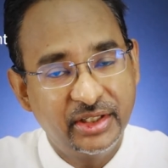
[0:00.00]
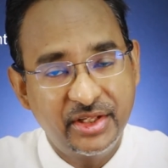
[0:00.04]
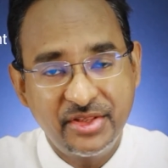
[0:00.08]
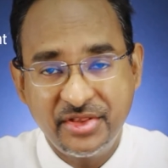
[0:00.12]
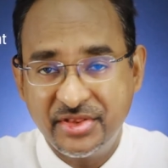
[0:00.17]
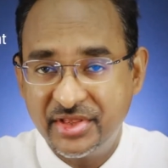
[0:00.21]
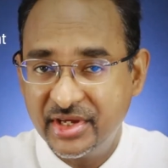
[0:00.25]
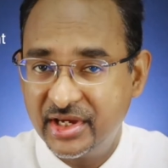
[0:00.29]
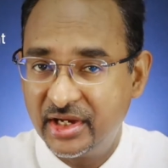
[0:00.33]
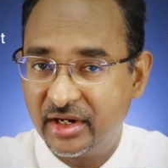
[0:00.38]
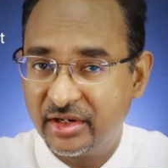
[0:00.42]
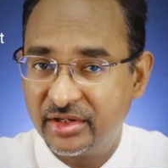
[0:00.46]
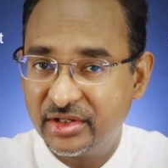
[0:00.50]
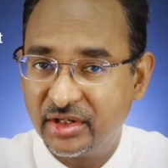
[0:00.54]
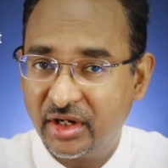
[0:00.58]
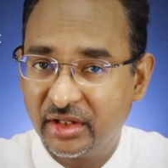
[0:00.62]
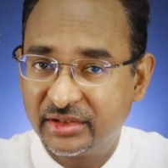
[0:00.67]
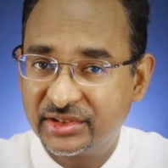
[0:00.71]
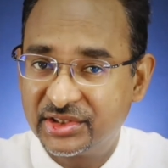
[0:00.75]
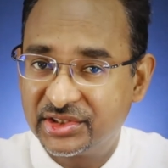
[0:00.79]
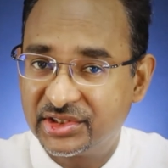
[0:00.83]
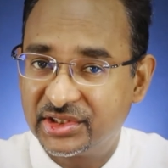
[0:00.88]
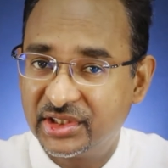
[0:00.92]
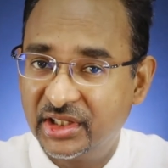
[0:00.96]
They are
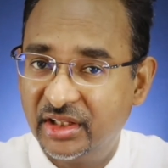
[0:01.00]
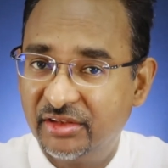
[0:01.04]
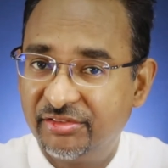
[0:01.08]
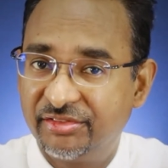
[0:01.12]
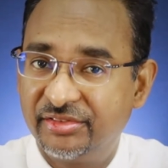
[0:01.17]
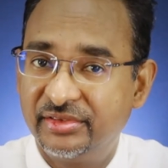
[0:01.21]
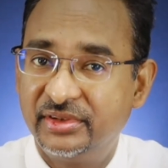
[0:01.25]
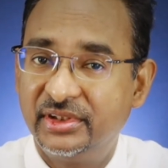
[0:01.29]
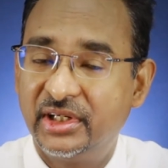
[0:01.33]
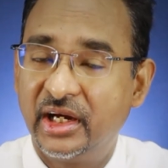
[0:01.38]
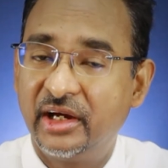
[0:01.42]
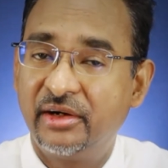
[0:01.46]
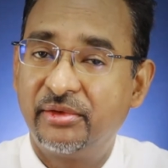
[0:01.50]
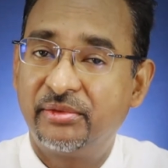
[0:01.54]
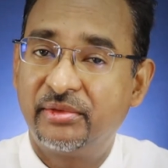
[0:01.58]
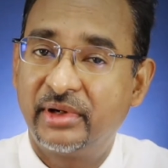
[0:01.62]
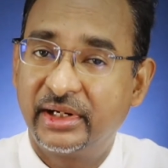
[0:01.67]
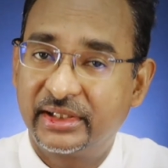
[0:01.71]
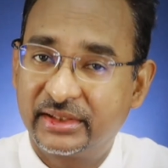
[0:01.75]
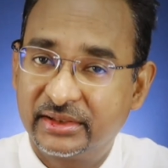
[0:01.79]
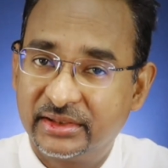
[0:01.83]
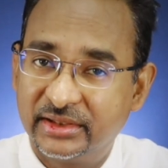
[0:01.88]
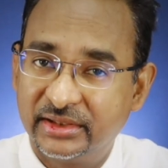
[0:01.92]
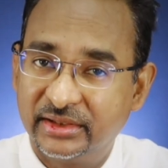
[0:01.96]
not
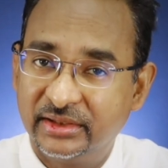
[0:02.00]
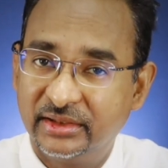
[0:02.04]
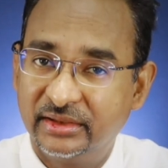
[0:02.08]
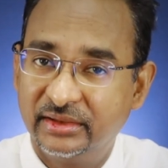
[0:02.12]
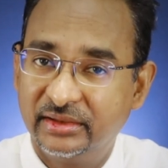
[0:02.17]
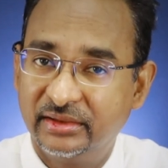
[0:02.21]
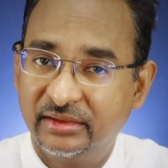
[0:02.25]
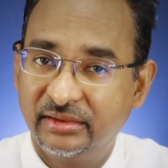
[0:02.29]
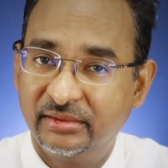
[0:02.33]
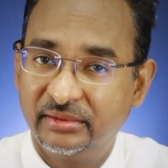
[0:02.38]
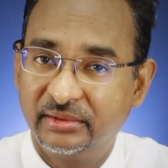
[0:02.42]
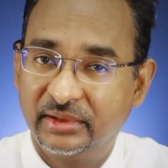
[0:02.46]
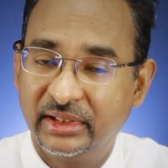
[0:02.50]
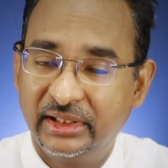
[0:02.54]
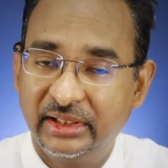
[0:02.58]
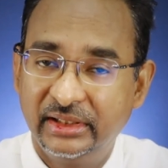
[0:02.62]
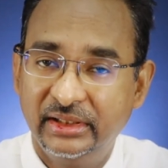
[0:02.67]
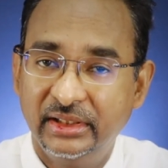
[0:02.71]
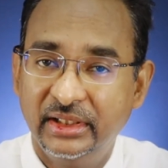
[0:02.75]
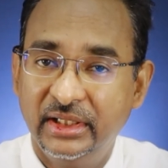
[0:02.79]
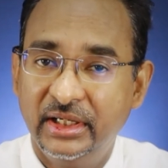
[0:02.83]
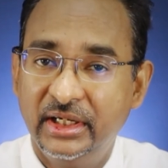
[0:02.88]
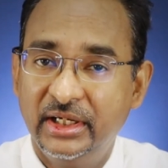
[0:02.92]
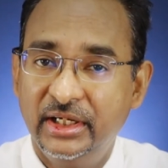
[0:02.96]
self-directed. Okay,
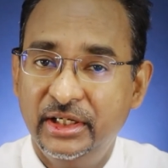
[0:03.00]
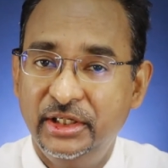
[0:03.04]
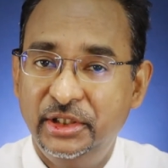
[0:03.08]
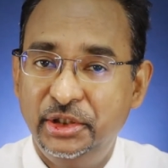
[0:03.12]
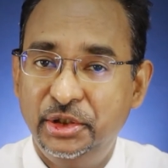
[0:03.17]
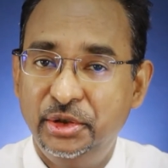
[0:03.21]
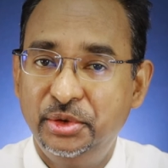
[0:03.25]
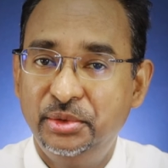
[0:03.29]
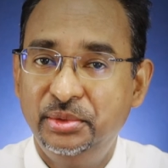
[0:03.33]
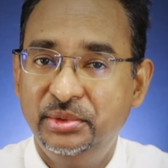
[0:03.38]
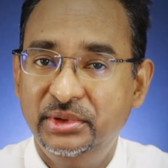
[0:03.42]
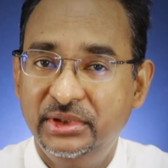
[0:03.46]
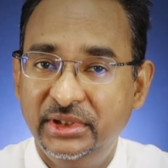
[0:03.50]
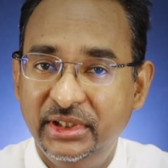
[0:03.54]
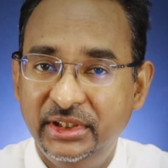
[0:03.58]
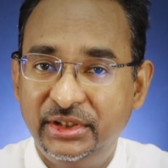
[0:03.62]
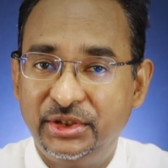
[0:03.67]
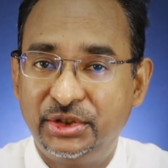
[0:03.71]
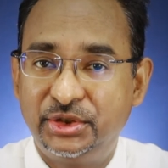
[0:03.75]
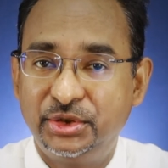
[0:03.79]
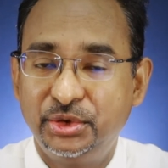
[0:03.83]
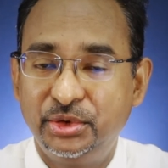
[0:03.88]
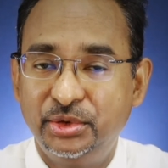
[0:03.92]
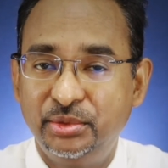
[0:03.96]
you
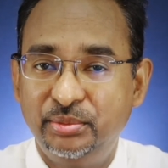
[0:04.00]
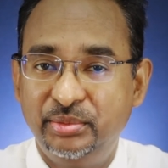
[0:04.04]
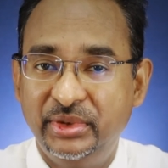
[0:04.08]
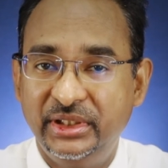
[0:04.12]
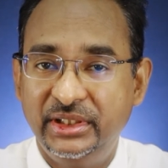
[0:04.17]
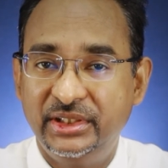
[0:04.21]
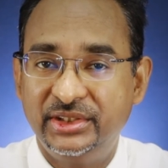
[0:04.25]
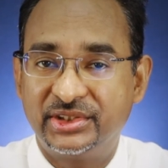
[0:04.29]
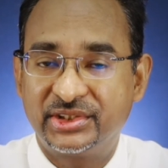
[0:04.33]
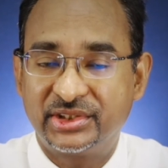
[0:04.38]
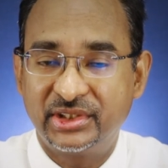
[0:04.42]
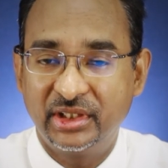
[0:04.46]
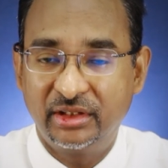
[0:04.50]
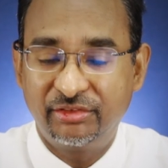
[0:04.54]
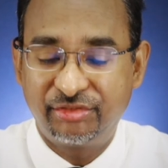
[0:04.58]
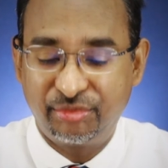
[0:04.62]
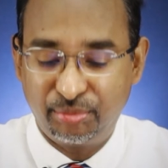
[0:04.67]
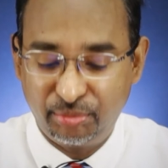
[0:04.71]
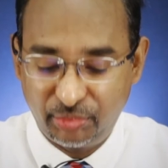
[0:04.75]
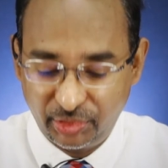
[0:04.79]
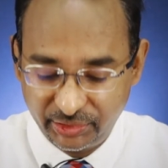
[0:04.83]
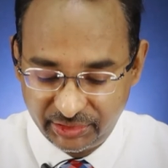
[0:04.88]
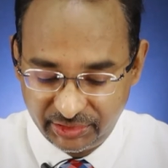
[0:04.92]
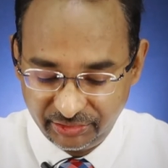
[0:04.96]
need to be
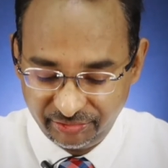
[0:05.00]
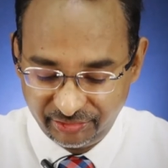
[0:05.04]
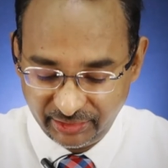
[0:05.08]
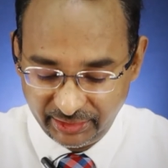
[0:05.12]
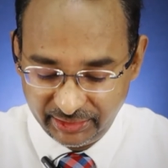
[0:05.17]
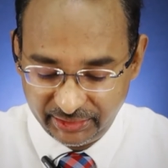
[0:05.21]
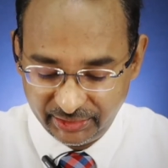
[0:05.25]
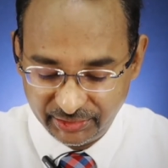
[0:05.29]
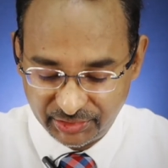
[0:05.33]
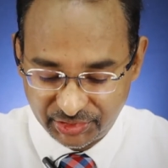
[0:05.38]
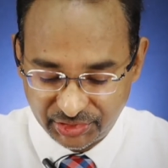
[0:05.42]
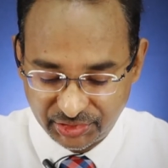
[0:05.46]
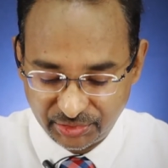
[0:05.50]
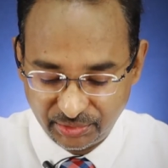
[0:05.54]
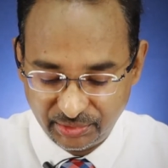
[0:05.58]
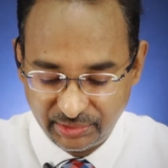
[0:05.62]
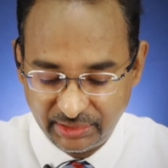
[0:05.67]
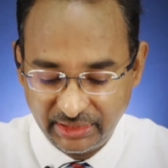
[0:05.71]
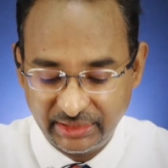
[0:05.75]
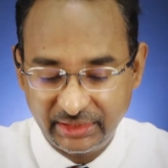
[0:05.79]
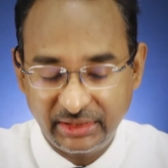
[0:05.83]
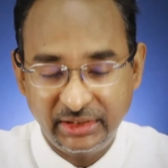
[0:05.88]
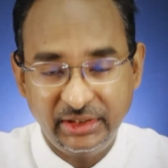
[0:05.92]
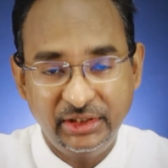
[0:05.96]
self-motivated so
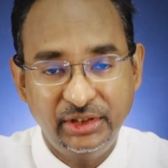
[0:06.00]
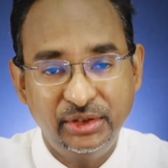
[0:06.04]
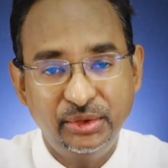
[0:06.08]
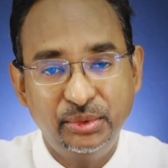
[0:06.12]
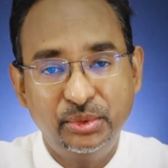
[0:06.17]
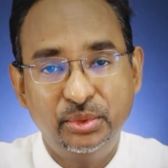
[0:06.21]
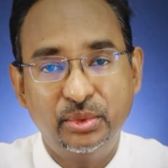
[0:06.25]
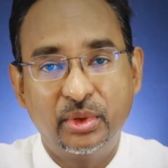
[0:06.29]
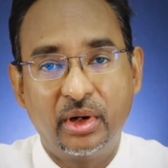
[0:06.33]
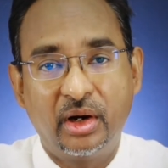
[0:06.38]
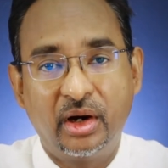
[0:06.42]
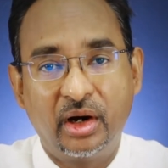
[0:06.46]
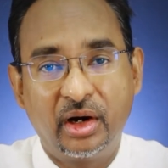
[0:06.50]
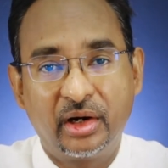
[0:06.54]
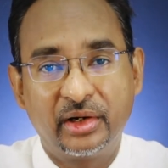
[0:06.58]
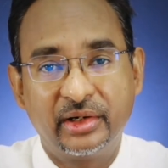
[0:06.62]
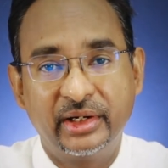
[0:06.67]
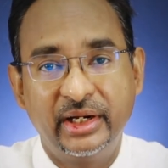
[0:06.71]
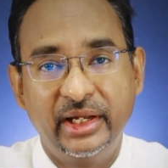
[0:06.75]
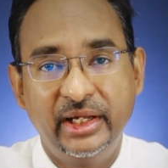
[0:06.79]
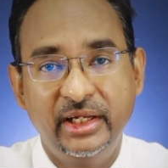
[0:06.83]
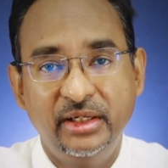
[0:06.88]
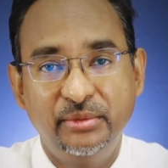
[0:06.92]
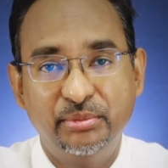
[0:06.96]
that you
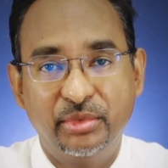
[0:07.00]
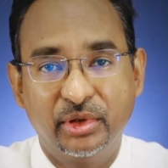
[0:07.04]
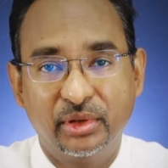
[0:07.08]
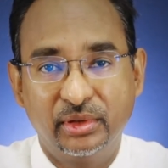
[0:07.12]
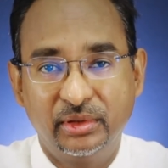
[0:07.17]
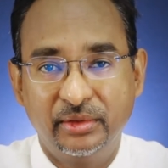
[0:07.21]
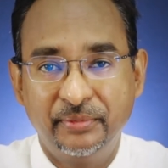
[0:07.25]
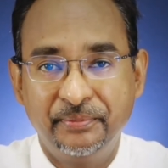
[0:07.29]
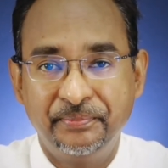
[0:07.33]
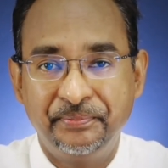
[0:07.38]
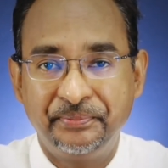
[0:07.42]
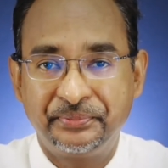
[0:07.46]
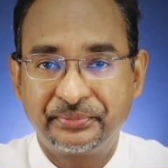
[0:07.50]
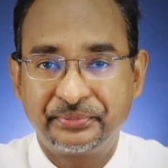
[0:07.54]
are able